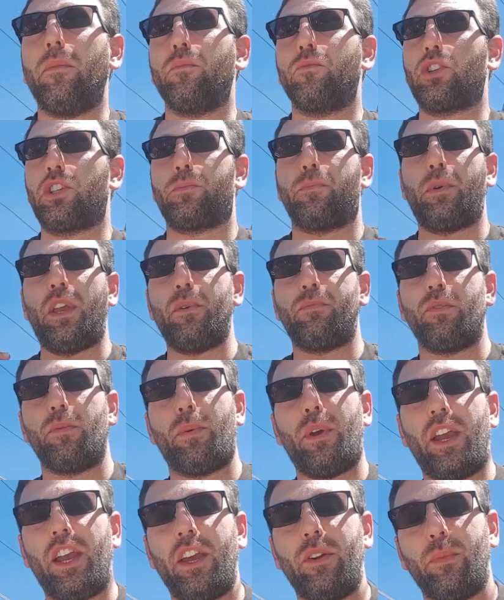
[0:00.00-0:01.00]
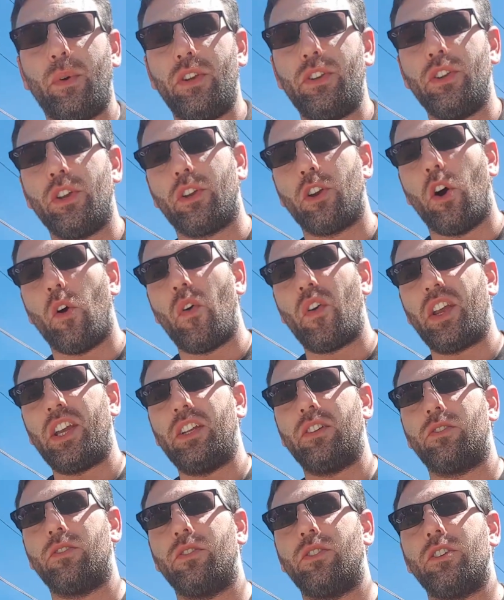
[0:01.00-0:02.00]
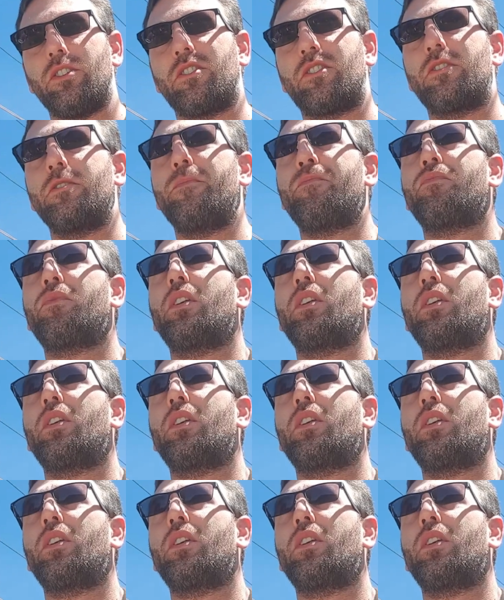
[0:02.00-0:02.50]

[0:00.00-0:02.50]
just be prepared when you're going into this.